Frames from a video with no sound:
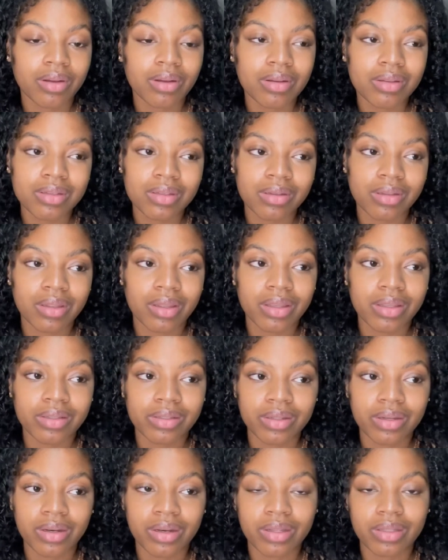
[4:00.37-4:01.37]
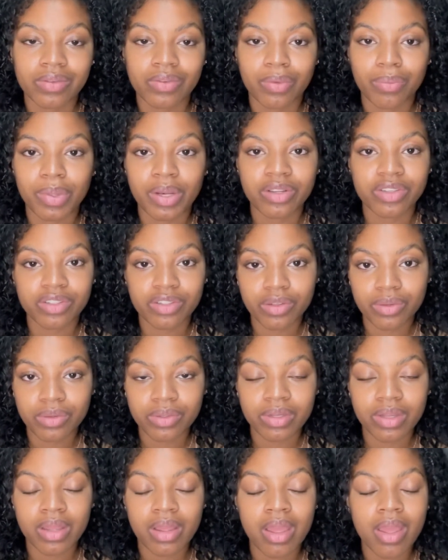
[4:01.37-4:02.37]
Also, the easier it is for me to snooze
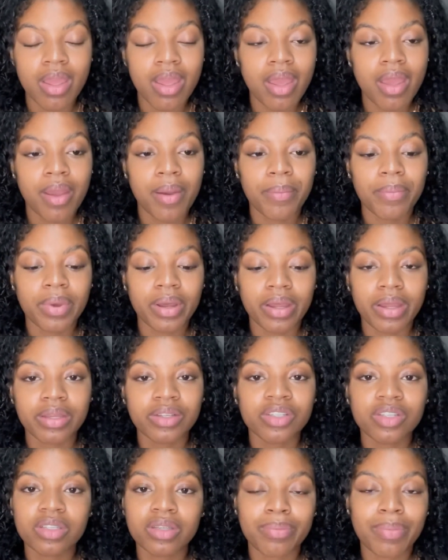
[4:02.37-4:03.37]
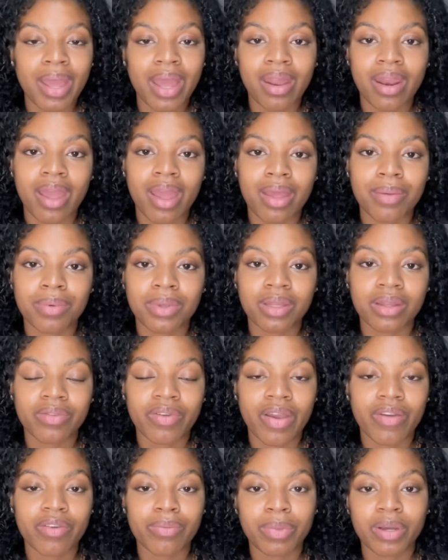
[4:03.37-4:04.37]
it. But it's just a bad habit of
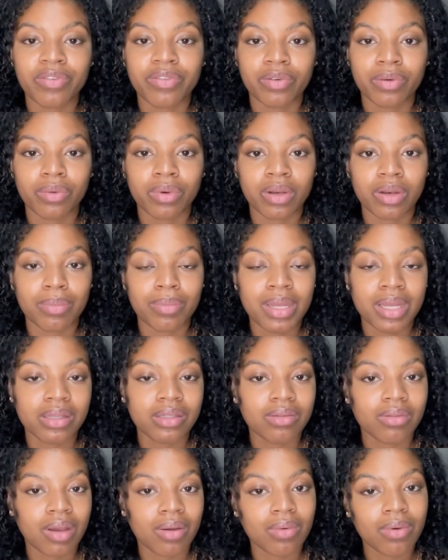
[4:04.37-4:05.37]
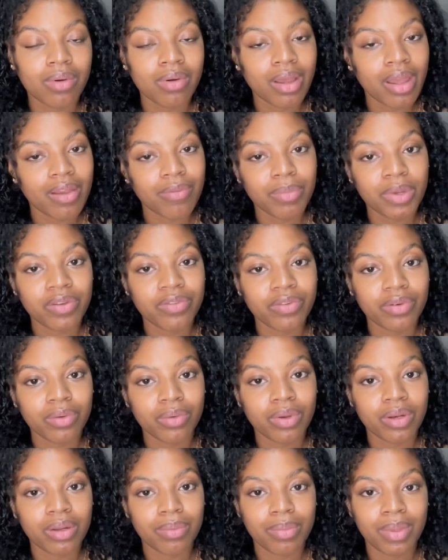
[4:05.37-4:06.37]
having my phone in the bed. So I won't have my phone
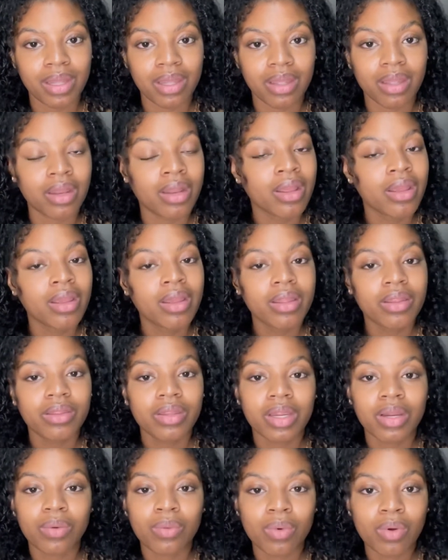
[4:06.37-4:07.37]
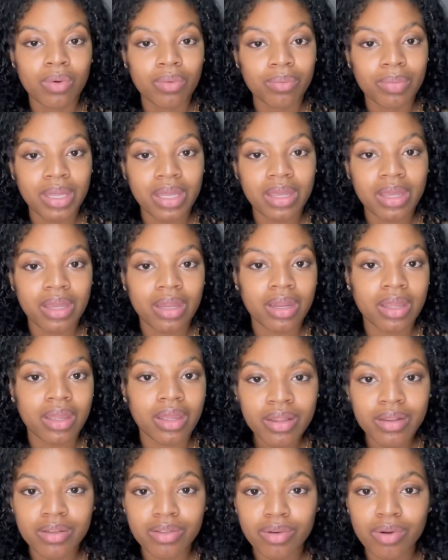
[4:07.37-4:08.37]
in the bed. There won't be
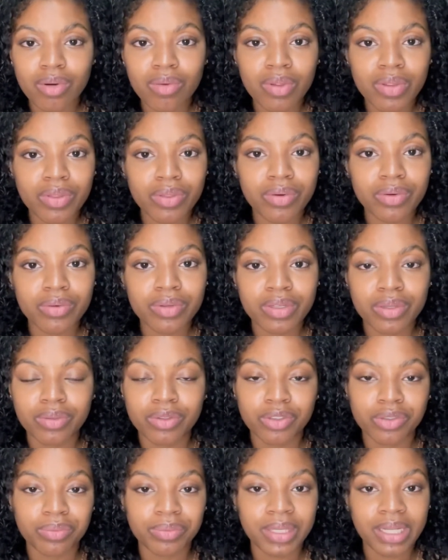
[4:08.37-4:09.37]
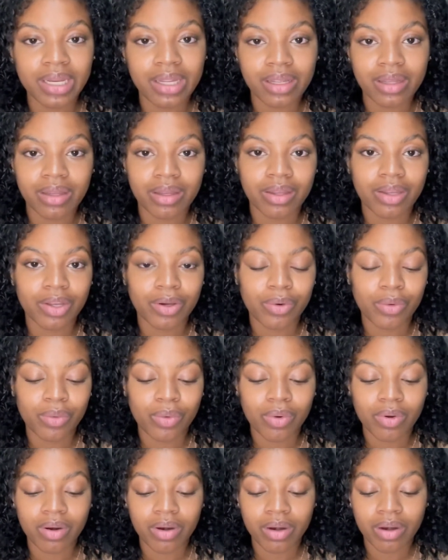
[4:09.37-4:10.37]
any scrolling through social media
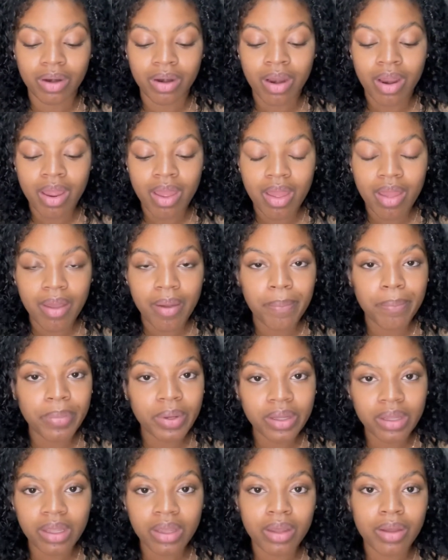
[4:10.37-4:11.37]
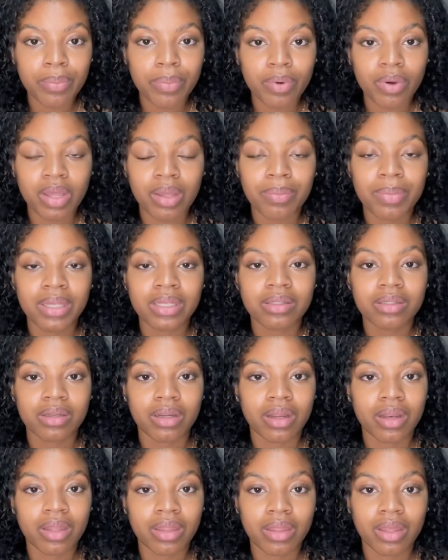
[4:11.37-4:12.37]
or booking appointments or
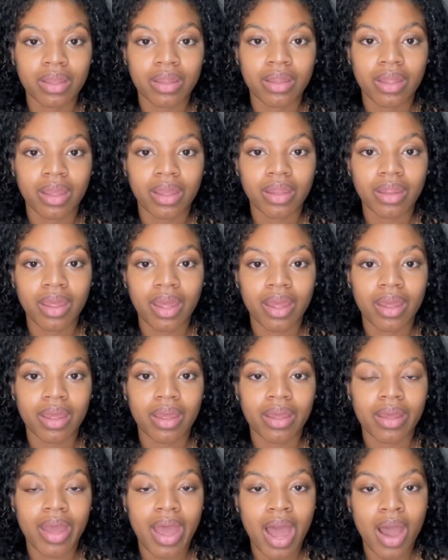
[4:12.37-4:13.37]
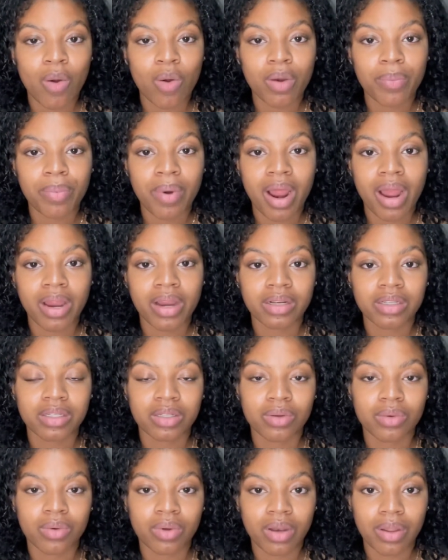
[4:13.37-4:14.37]
anything like that an hour prior to
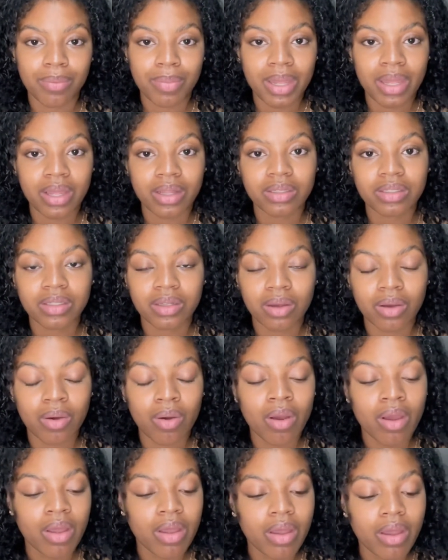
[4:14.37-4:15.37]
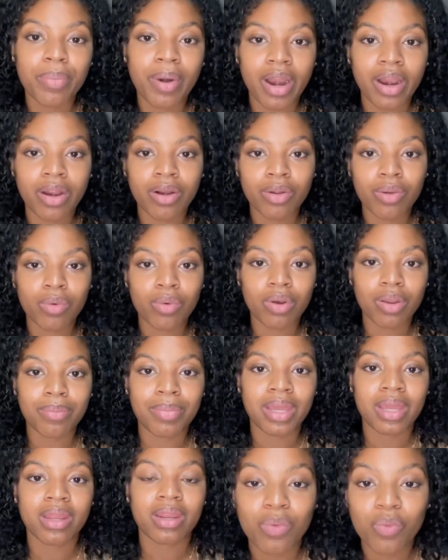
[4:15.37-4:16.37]
going to bed. So prior to going to
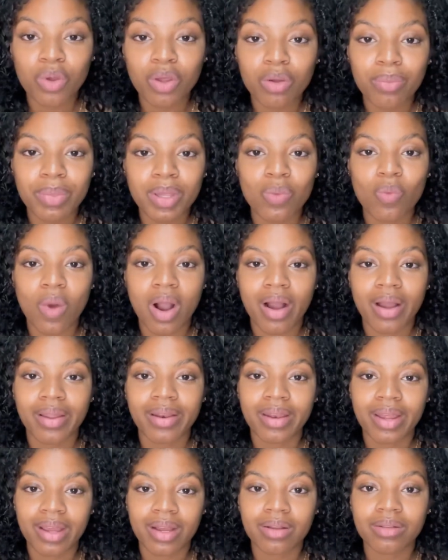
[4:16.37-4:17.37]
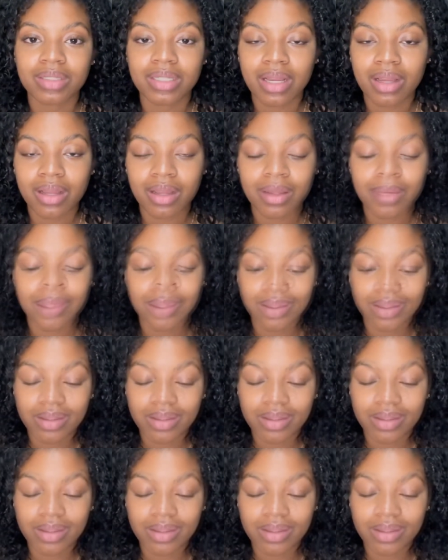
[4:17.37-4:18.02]
bed will be wind down time.